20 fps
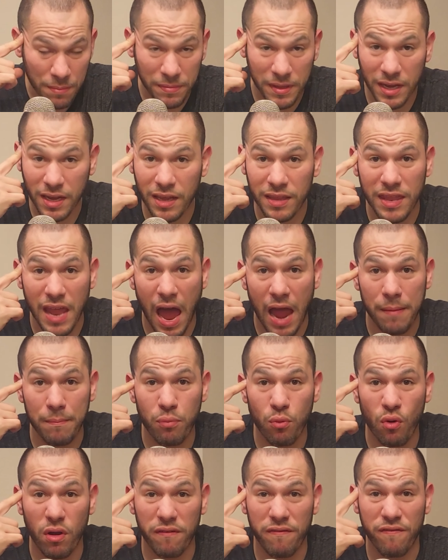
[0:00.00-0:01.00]
thinking
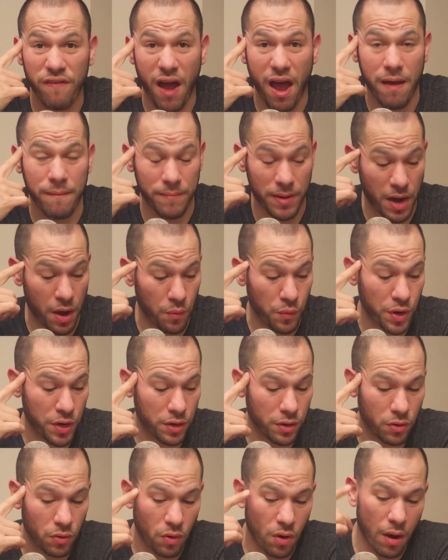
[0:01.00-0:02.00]
9.5, but I
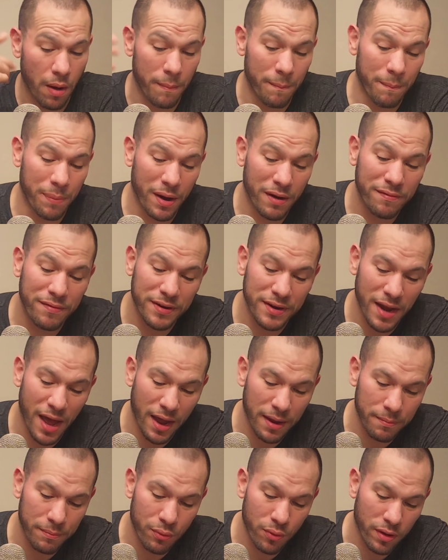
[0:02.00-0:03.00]
want to go above a
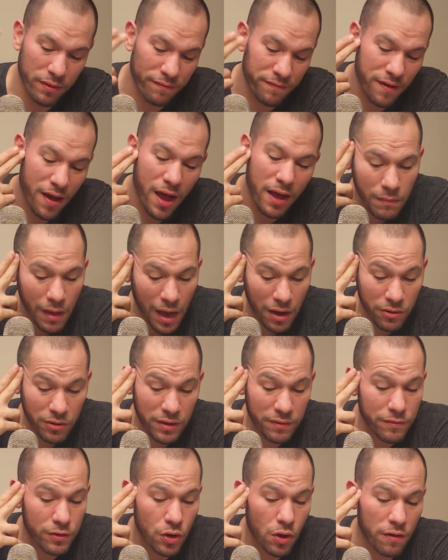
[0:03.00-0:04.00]
9.5. I
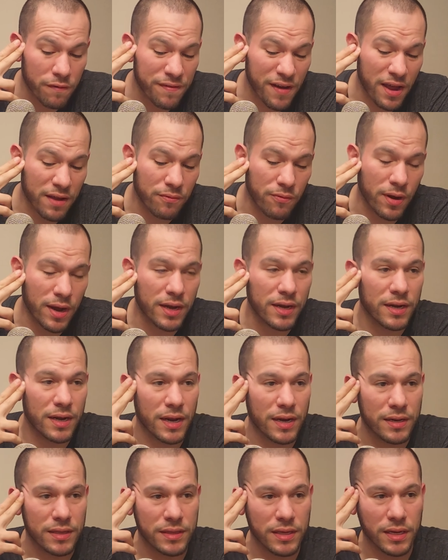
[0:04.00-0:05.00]
don't even know if I've
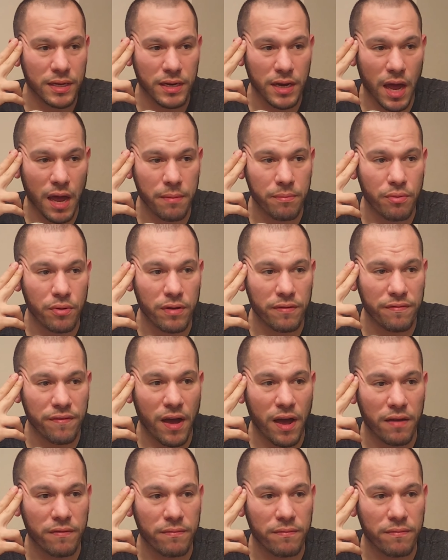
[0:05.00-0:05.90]
rated anything a 9.5